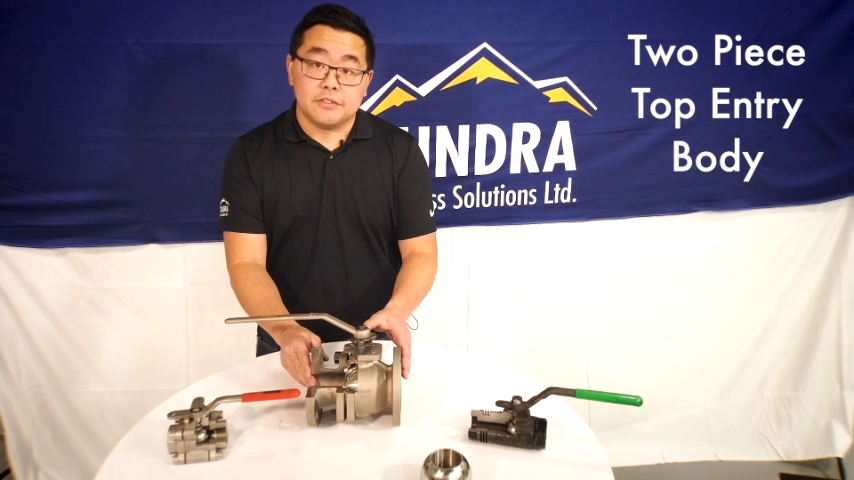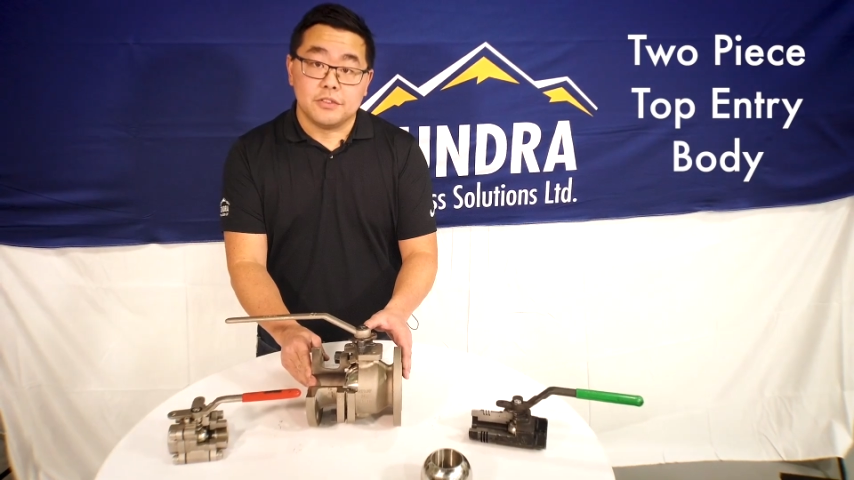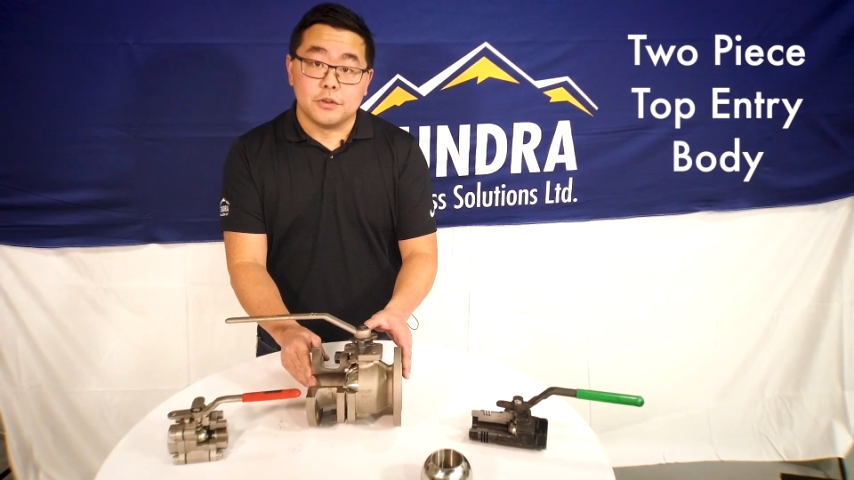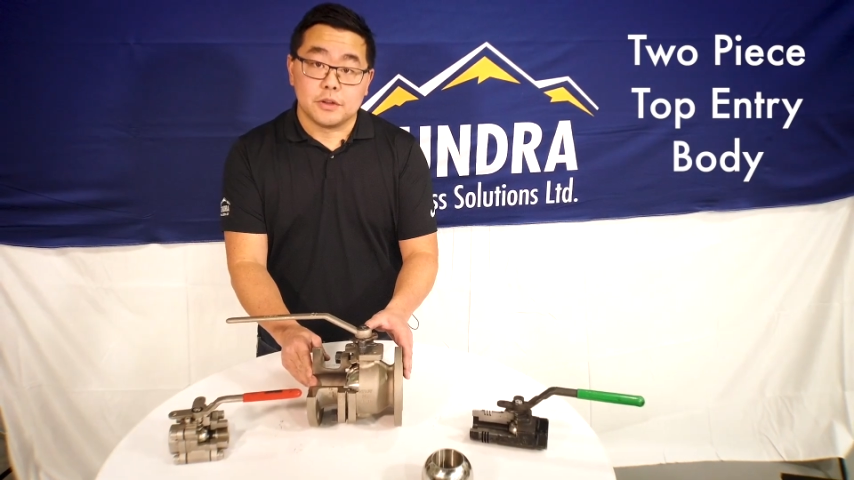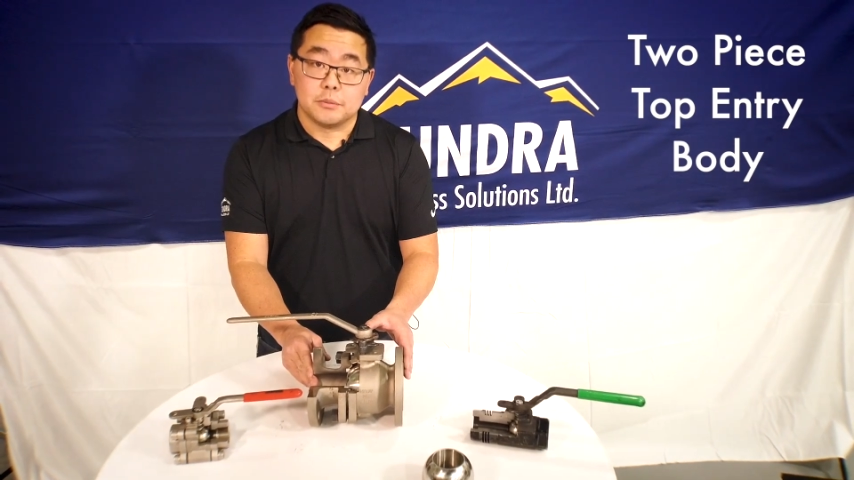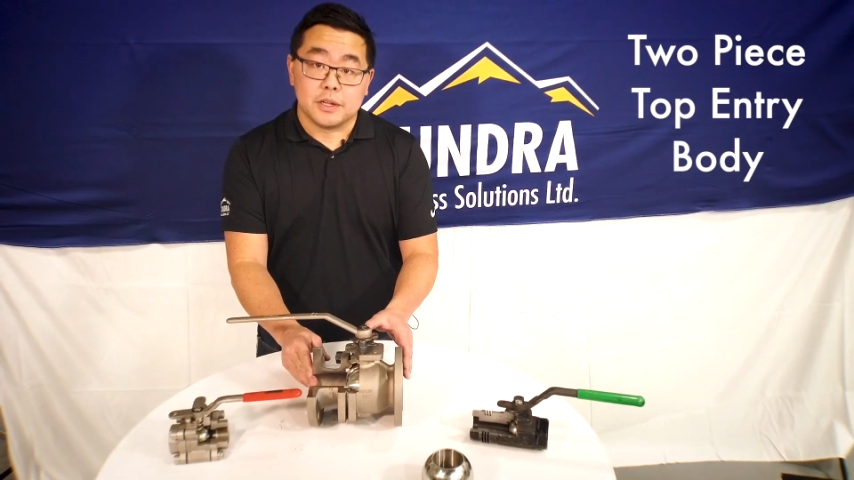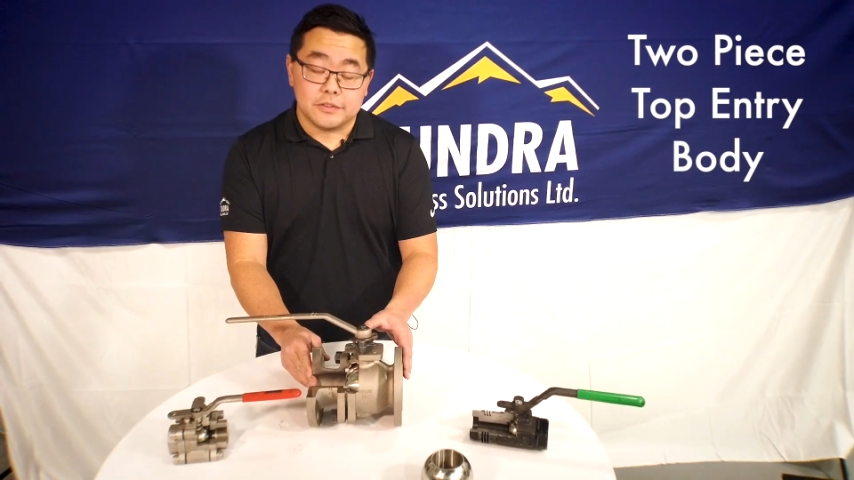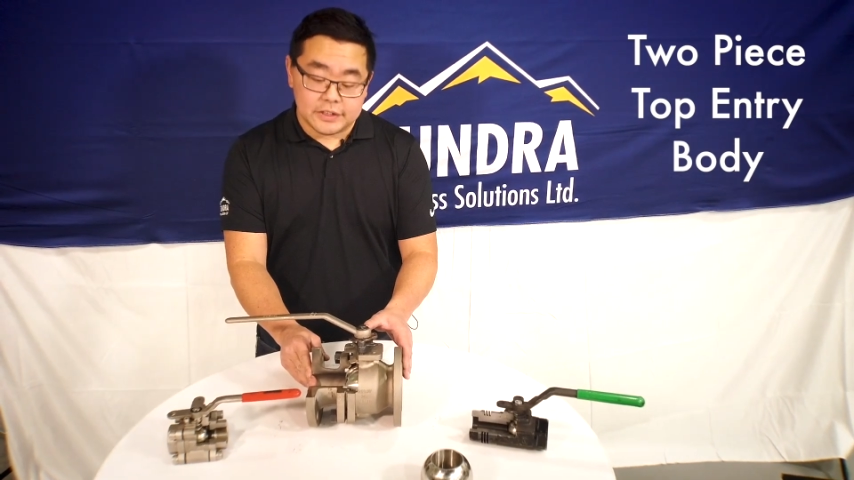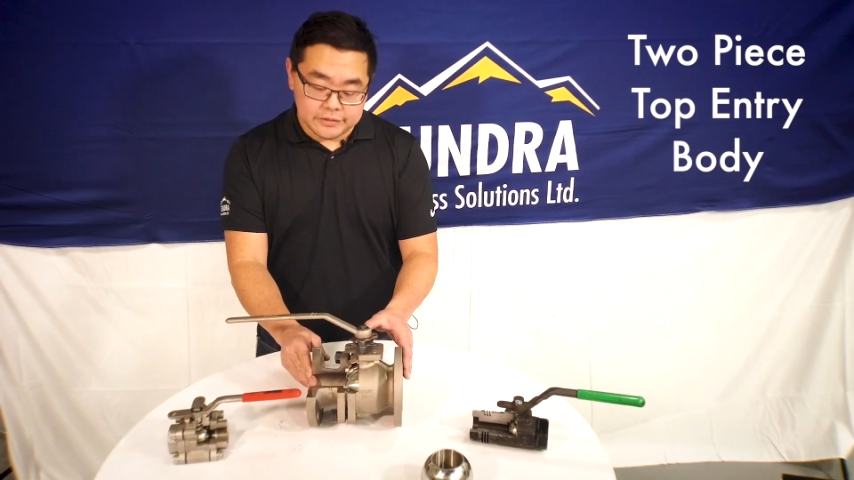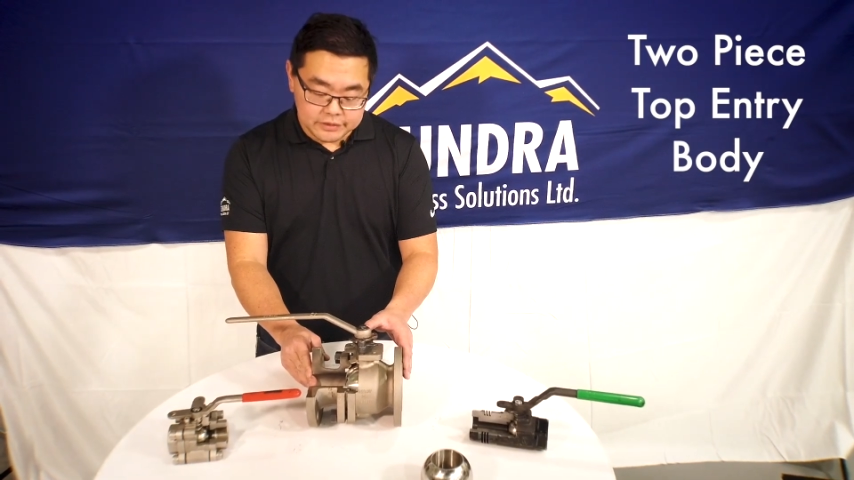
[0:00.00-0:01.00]
floating
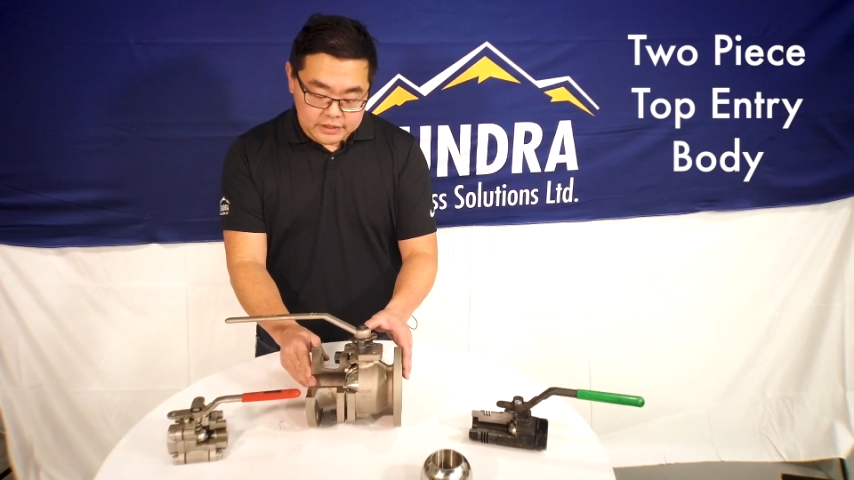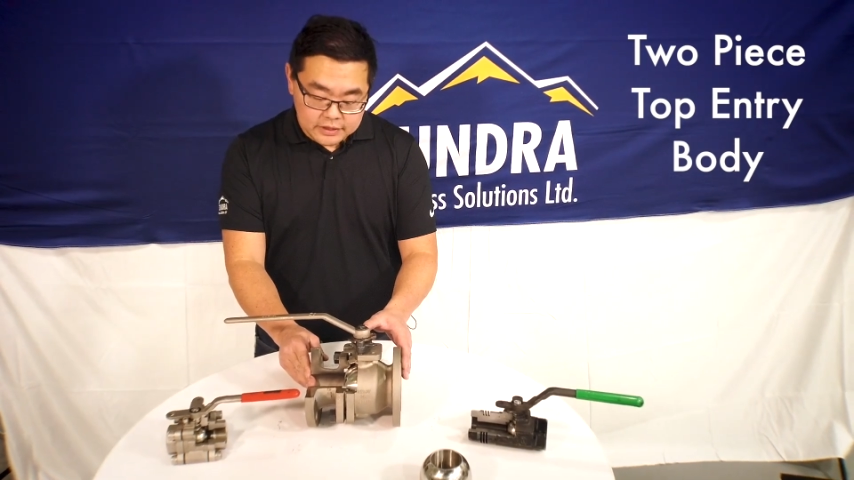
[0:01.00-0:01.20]
ball valve.